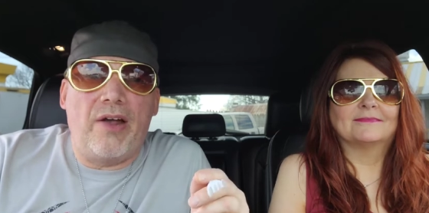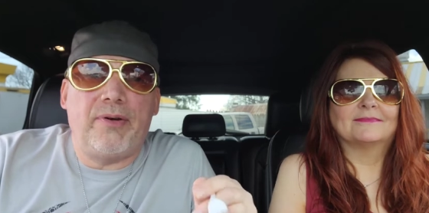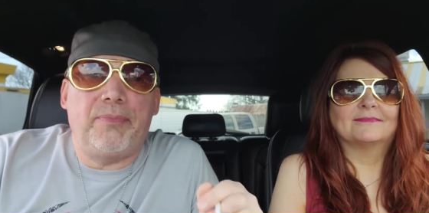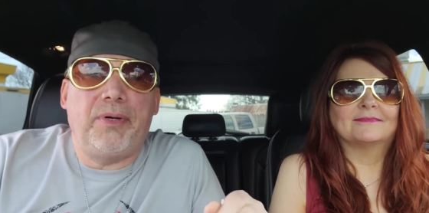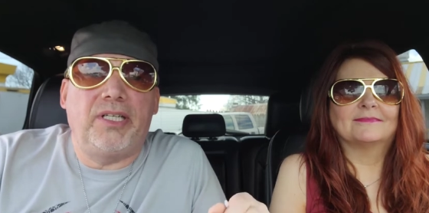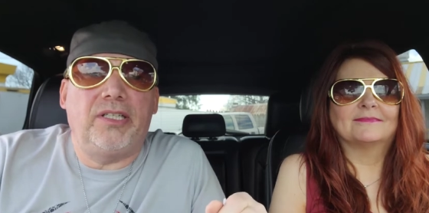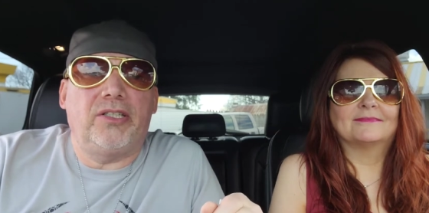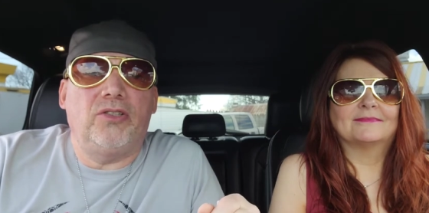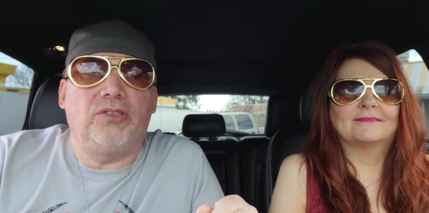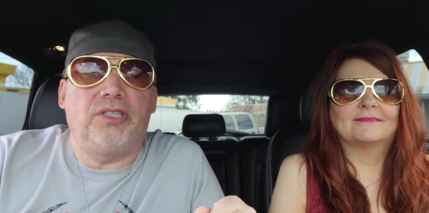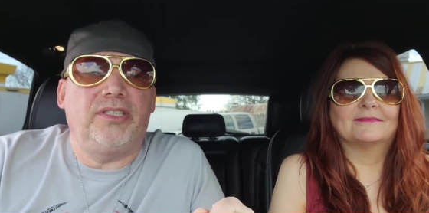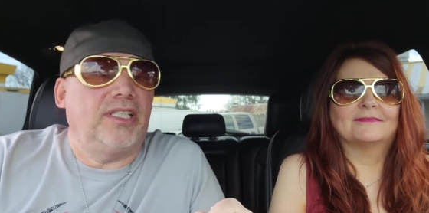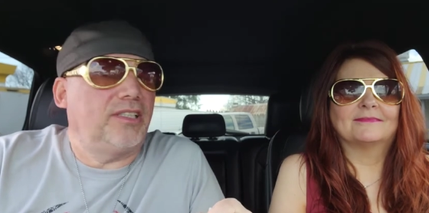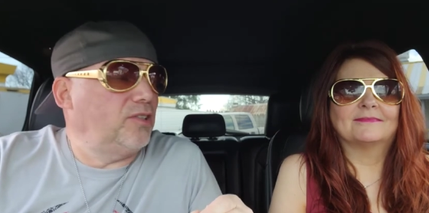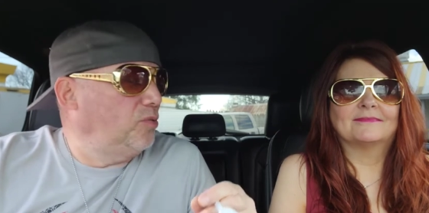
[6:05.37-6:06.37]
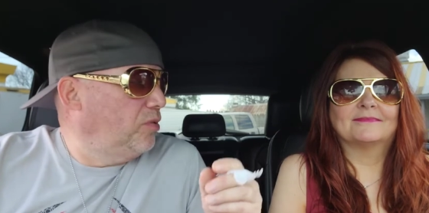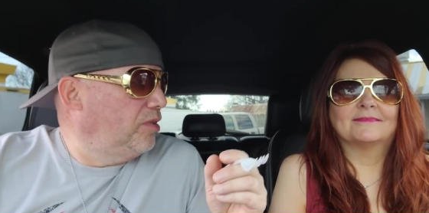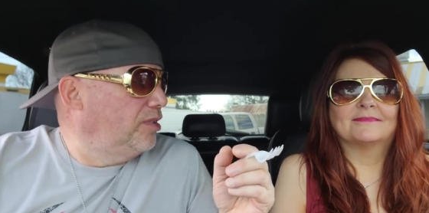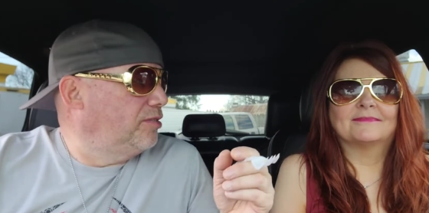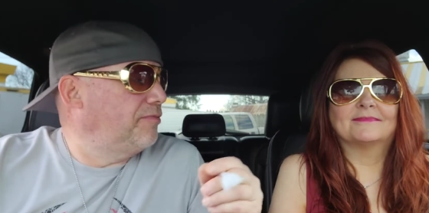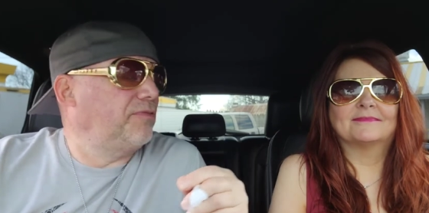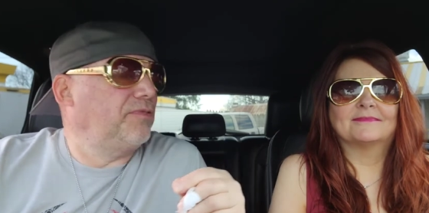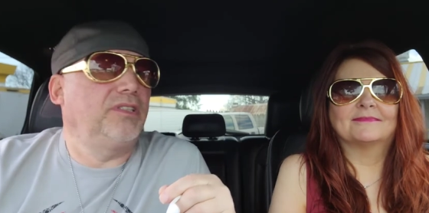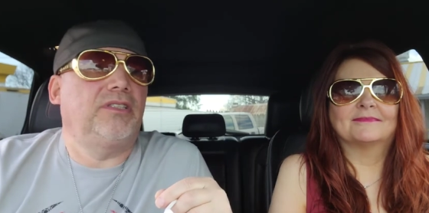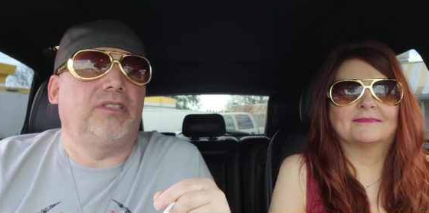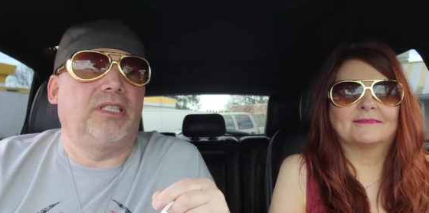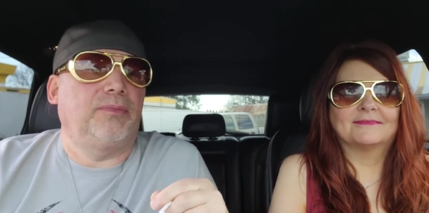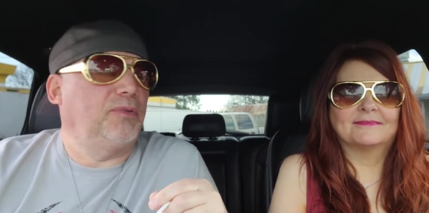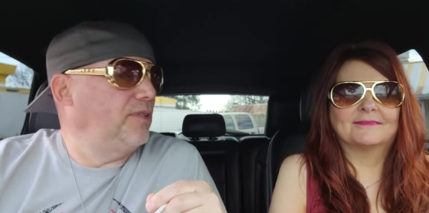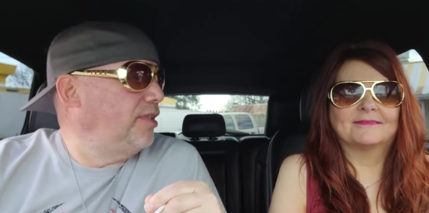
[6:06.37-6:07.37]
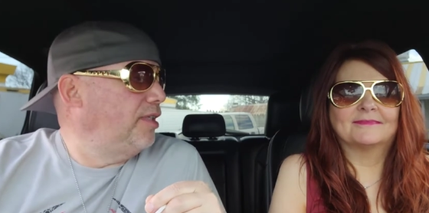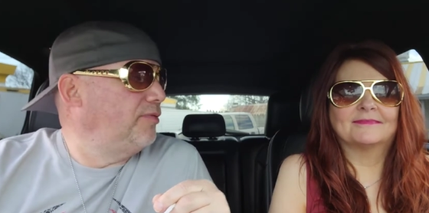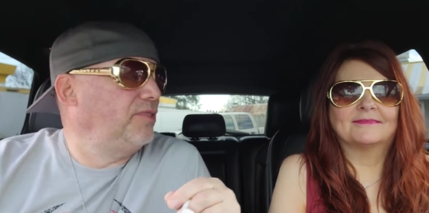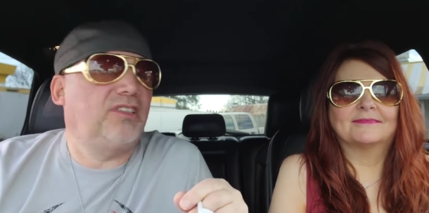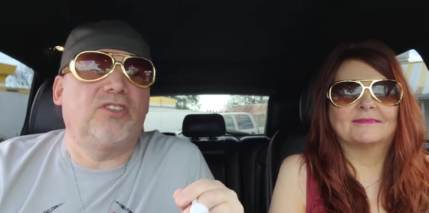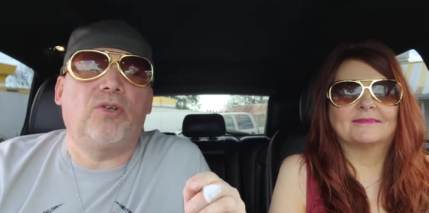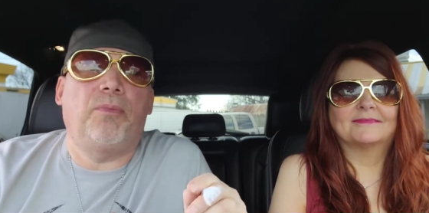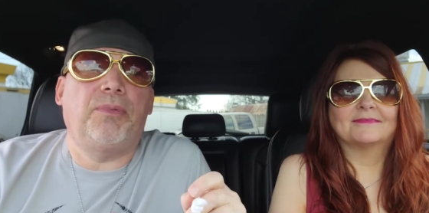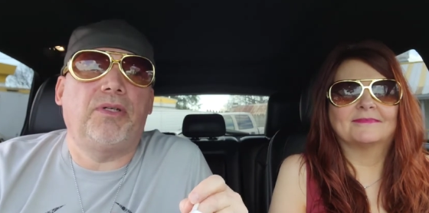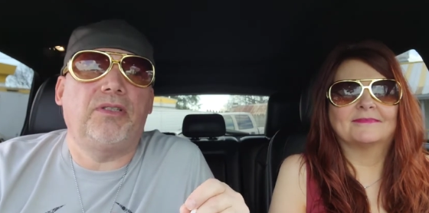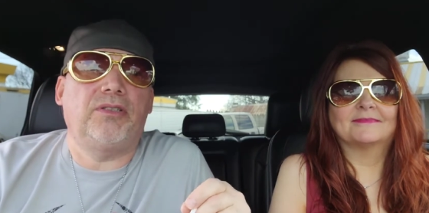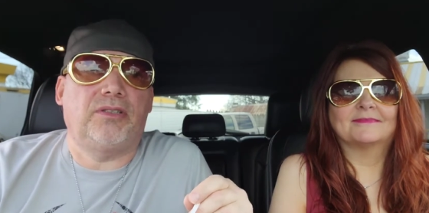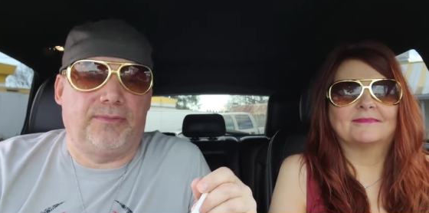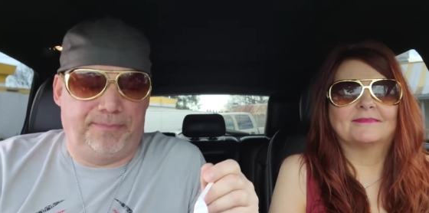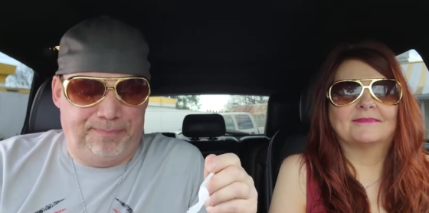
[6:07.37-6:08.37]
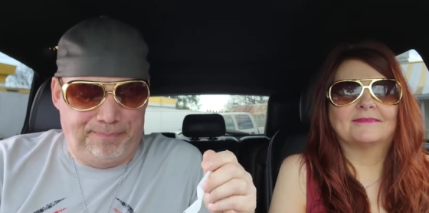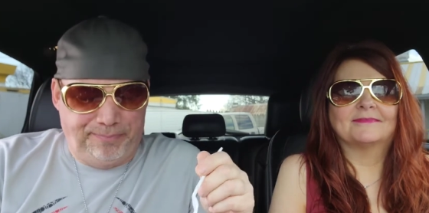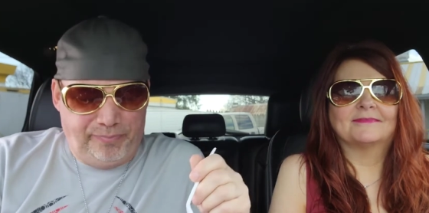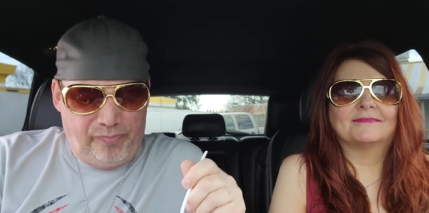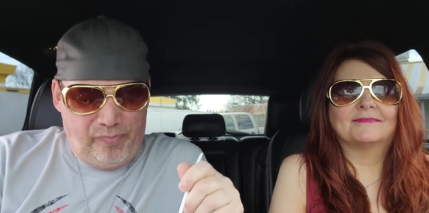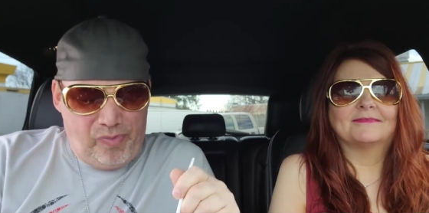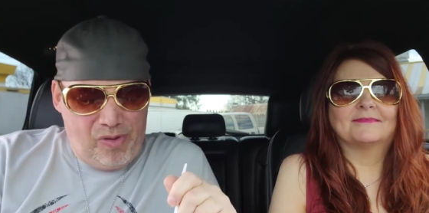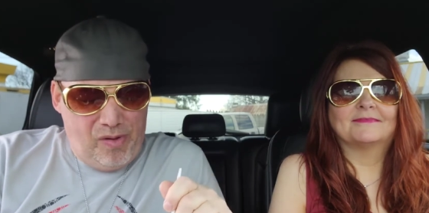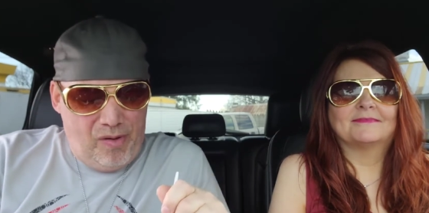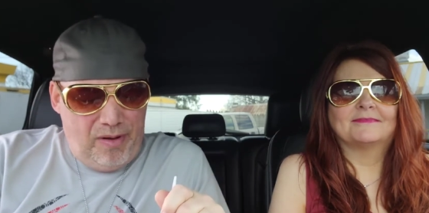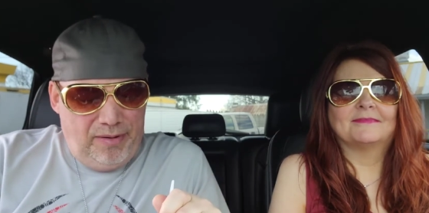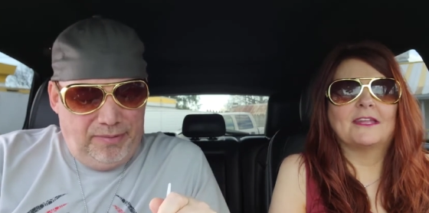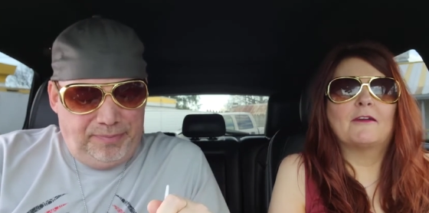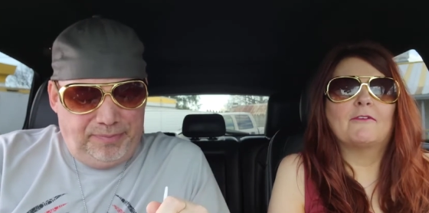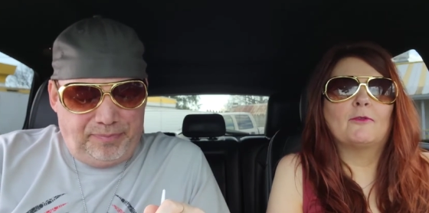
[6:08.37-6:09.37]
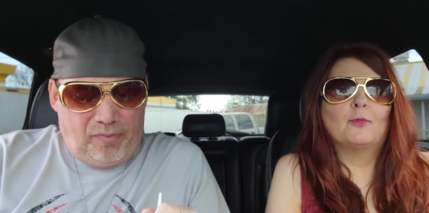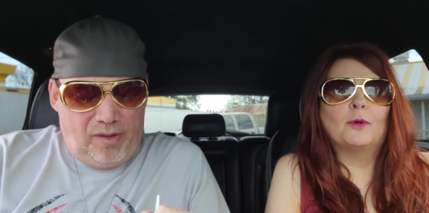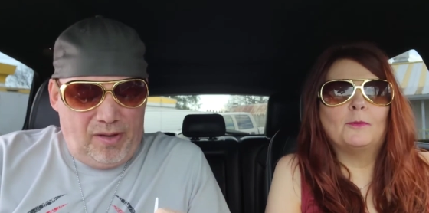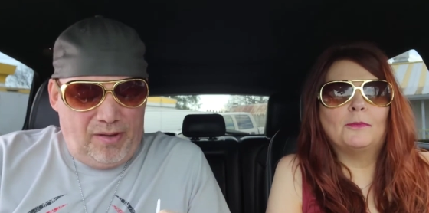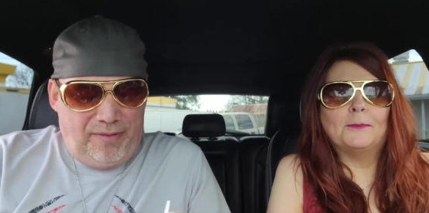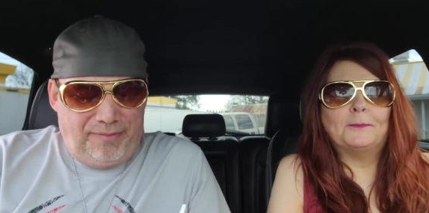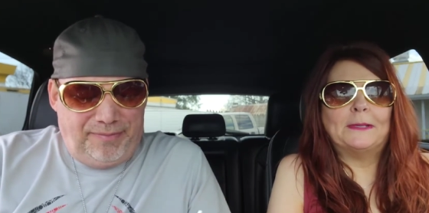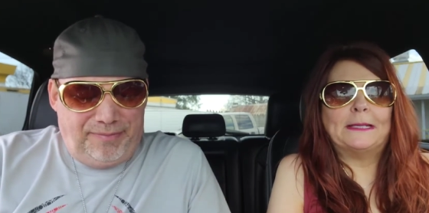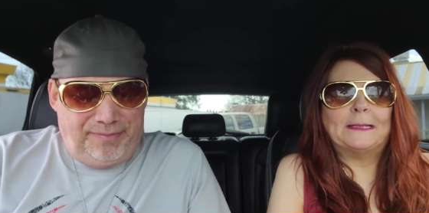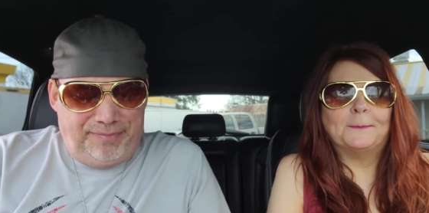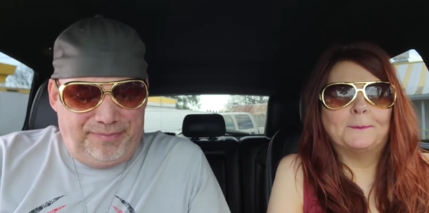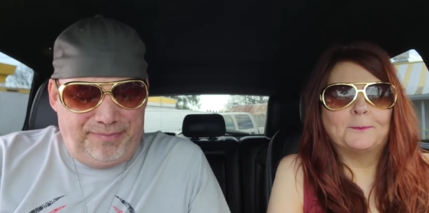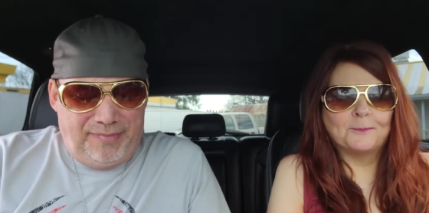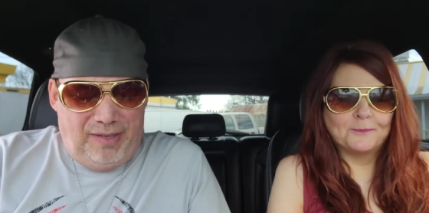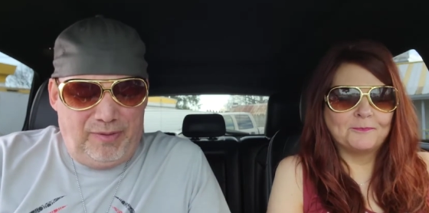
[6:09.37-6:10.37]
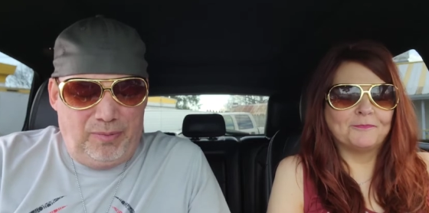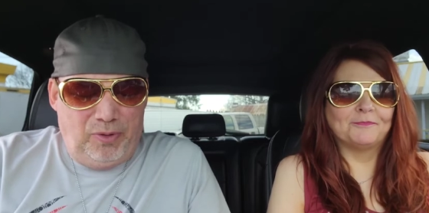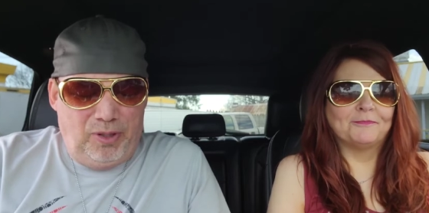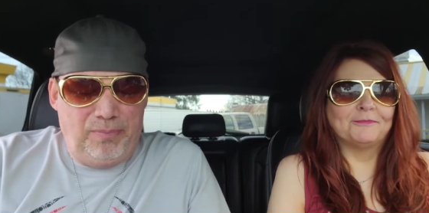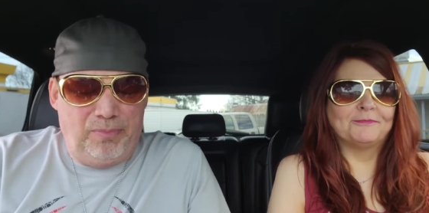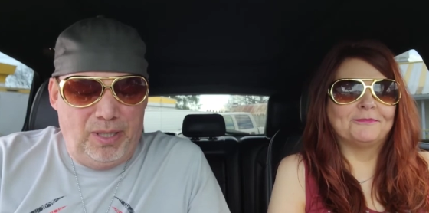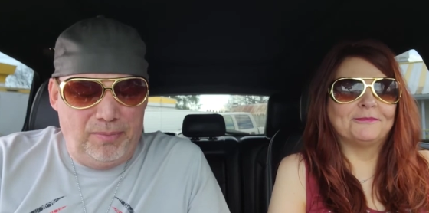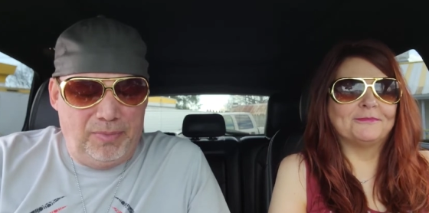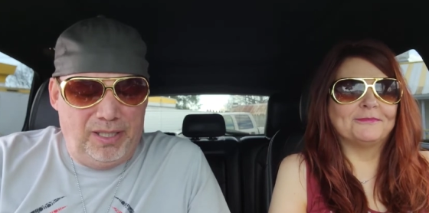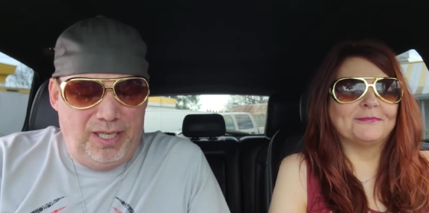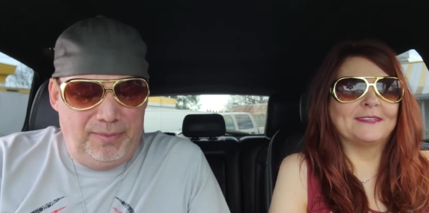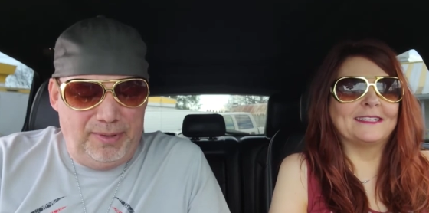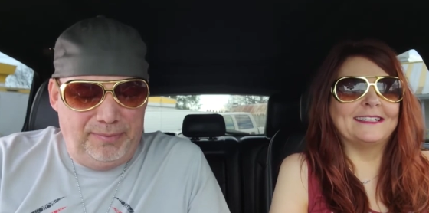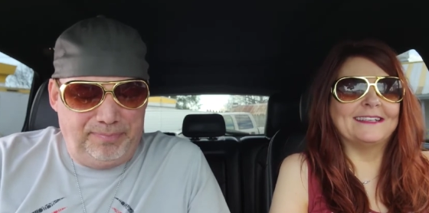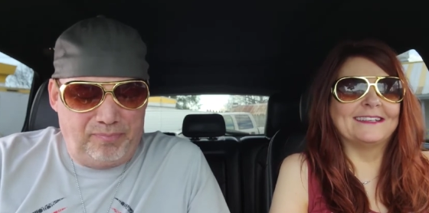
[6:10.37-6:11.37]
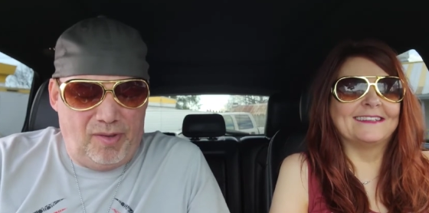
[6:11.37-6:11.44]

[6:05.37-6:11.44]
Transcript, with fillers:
Speaker 1: Everybody that goes in that store gets a free sample. Every single person.
Speaker 2: Everyone but me.
Speaker 1: Everyone but Bobby.